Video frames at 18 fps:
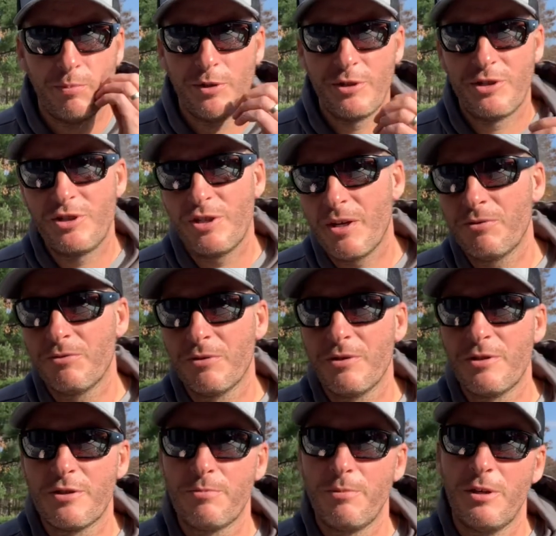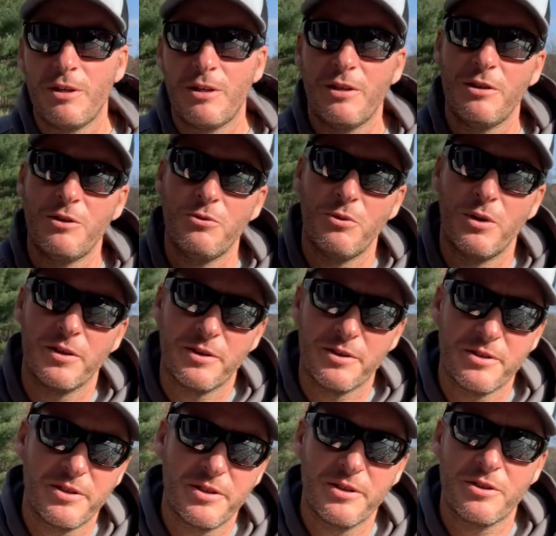but generally speaking, you want
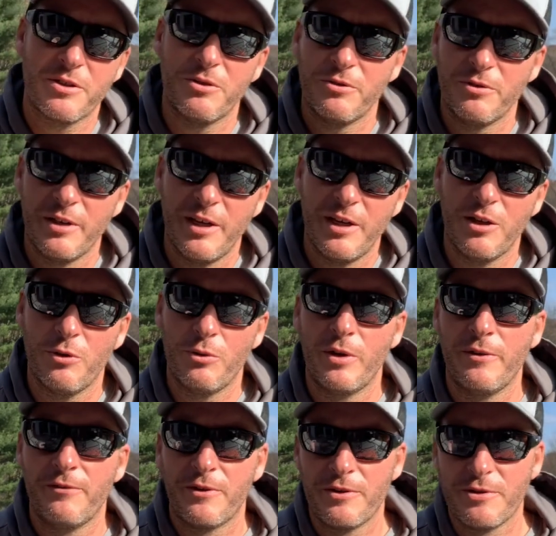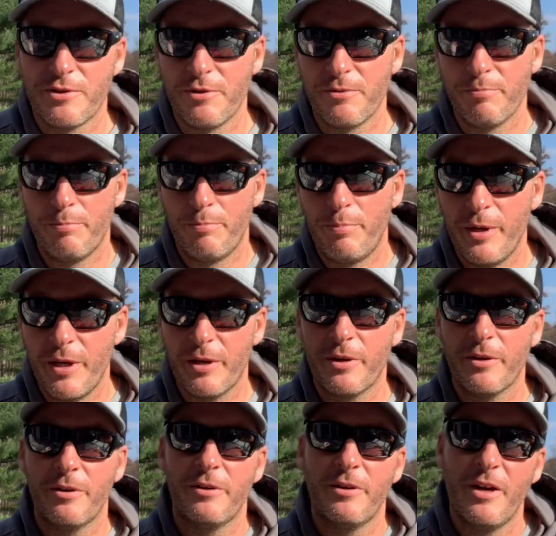the Cisco and the alewife because they're
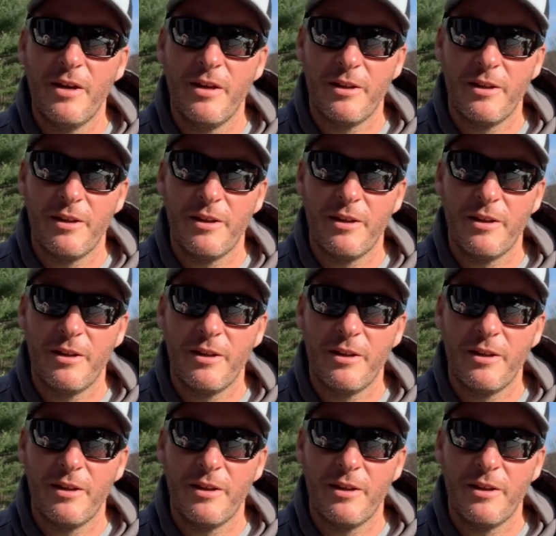bigger,